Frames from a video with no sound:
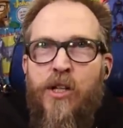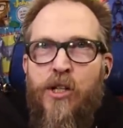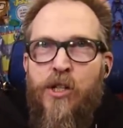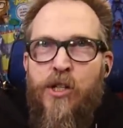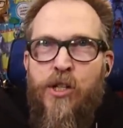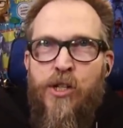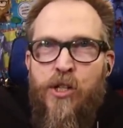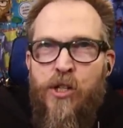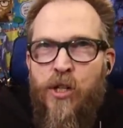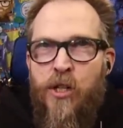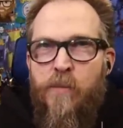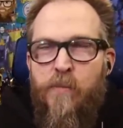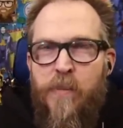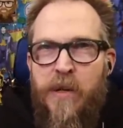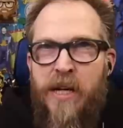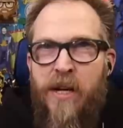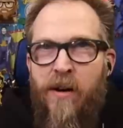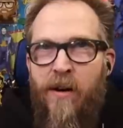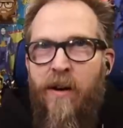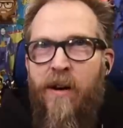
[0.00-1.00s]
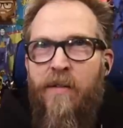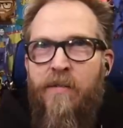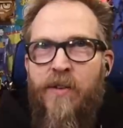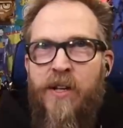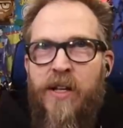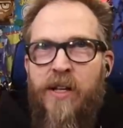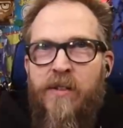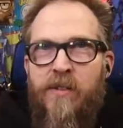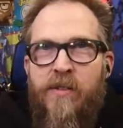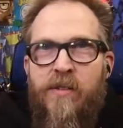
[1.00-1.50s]
should be
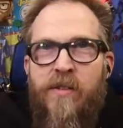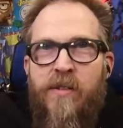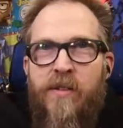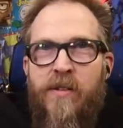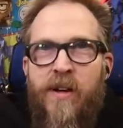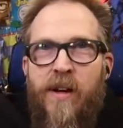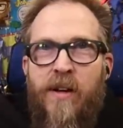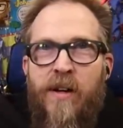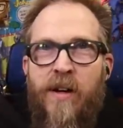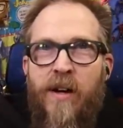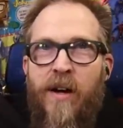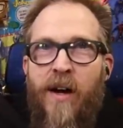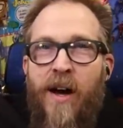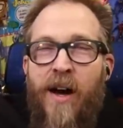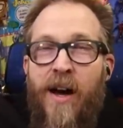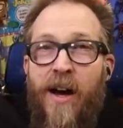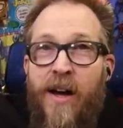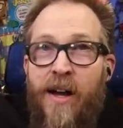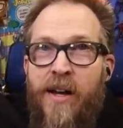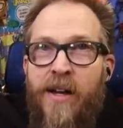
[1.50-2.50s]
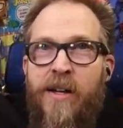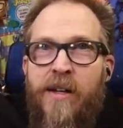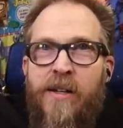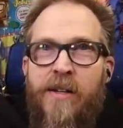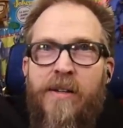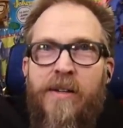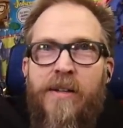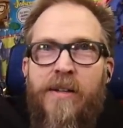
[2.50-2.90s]
obvious uh, I